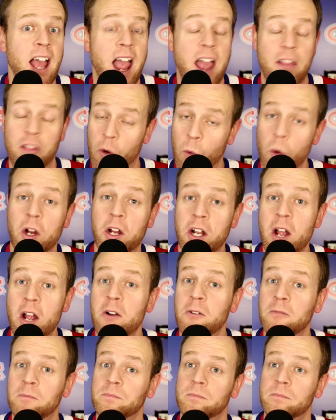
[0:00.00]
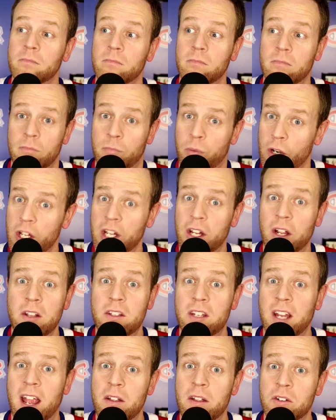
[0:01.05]
And they're working out pretty good
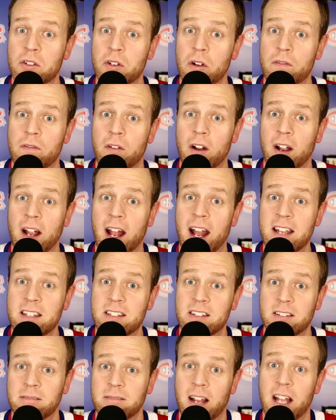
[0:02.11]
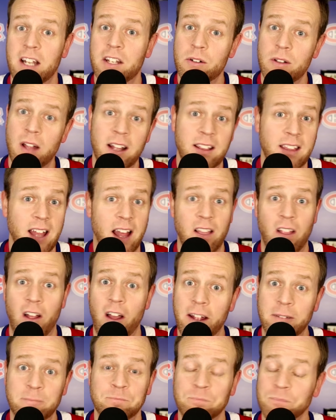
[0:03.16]
together so far, guys. I do like that
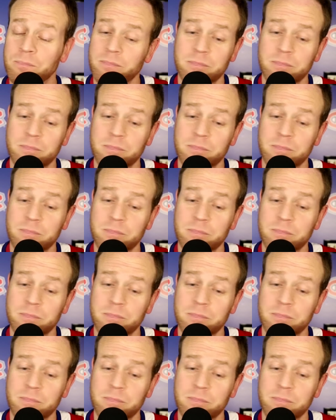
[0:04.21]
line.